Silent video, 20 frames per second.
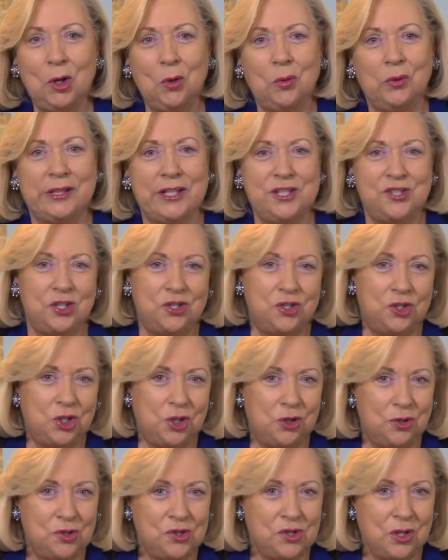Religious
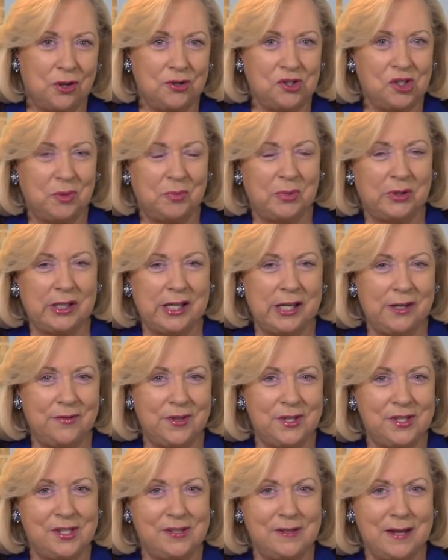Jews also believe
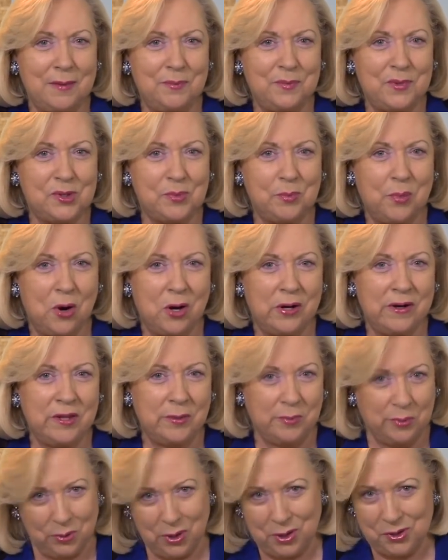this step is part of the
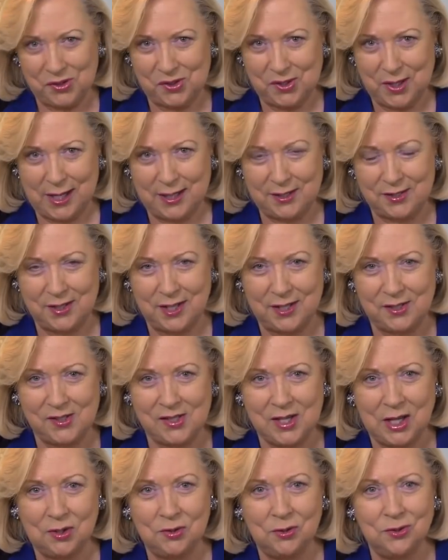process that
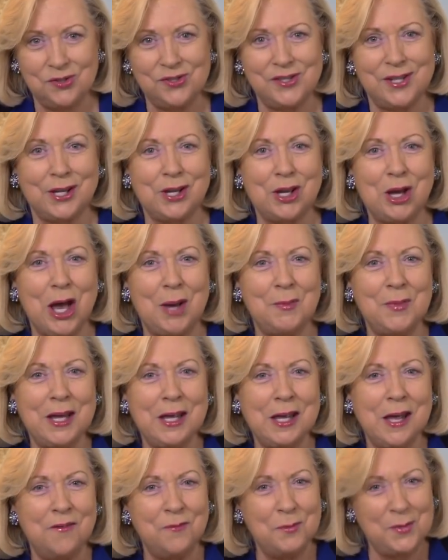signals the
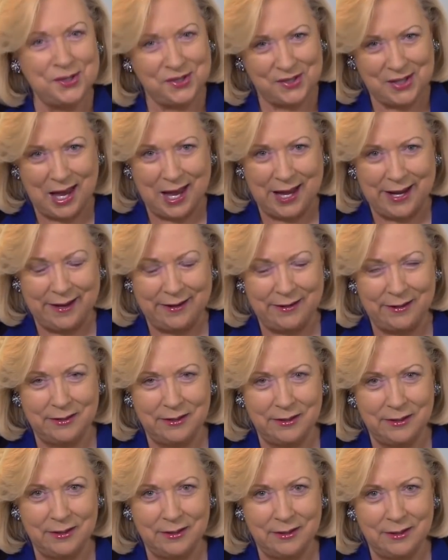coming of Messiah
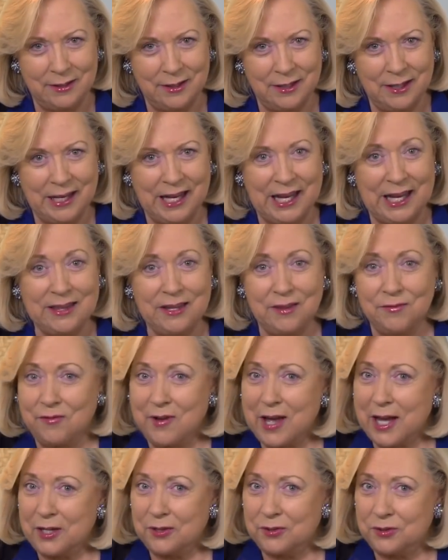and the
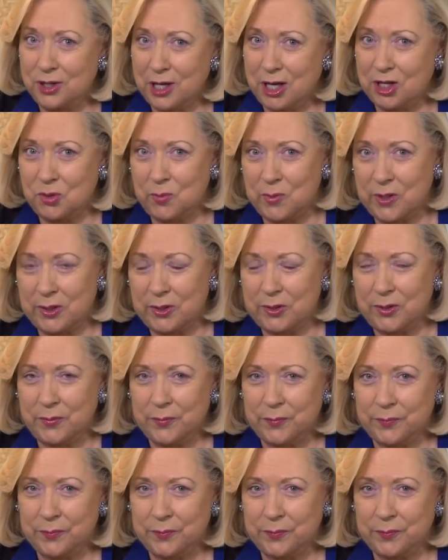final judgment.